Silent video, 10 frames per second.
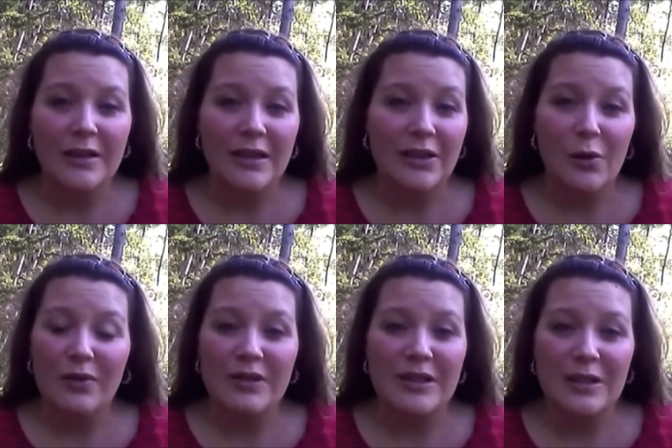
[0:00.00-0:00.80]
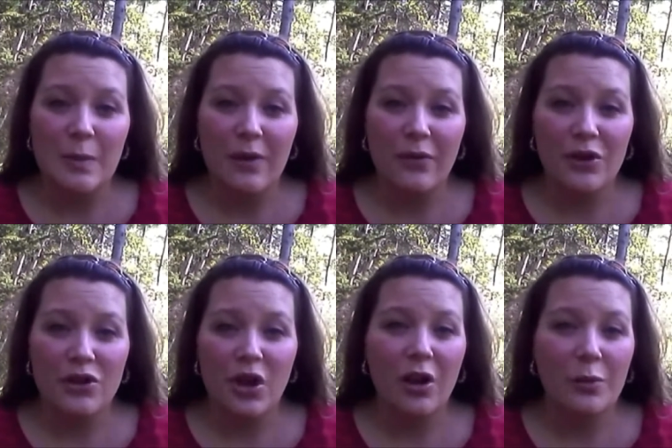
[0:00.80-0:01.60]
even since my
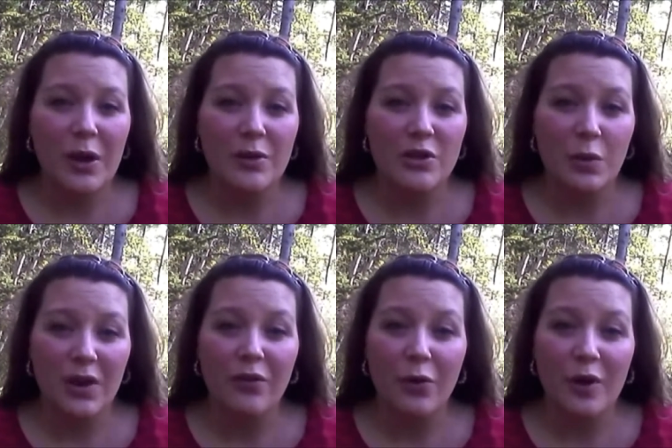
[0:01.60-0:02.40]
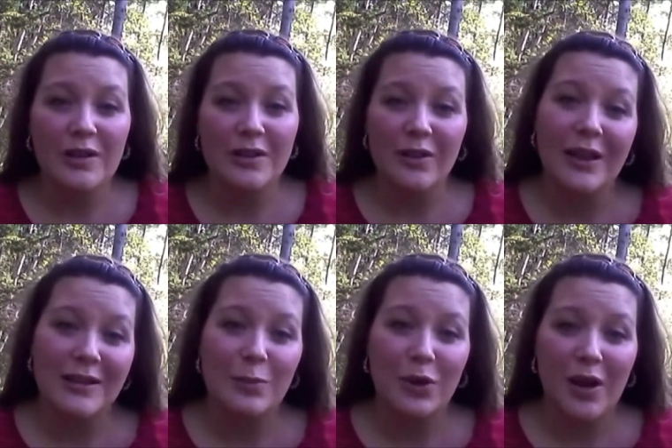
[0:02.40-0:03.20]
first child when I was 24. So
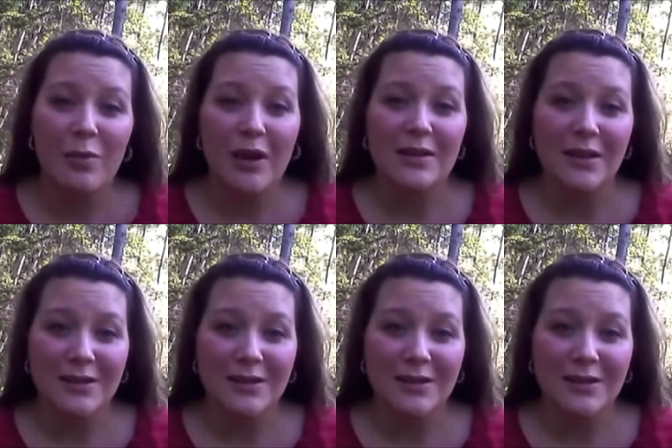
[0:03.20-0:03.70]
that's pretty amazing